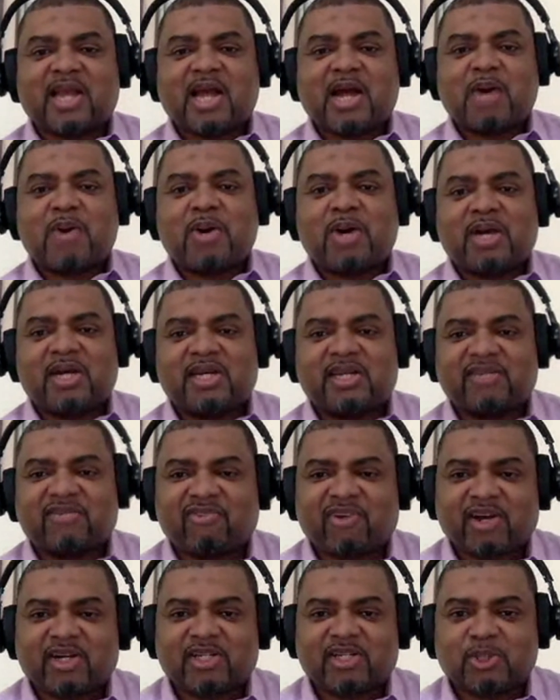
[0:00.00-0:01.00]
now a de
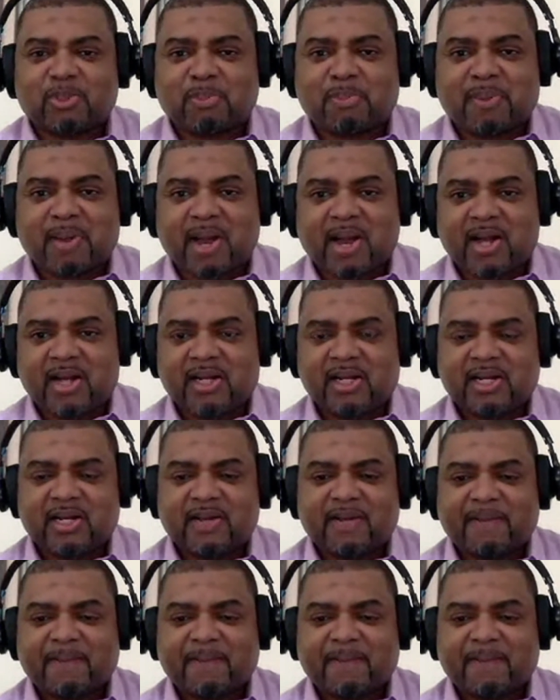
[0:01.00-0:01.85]
facto bank?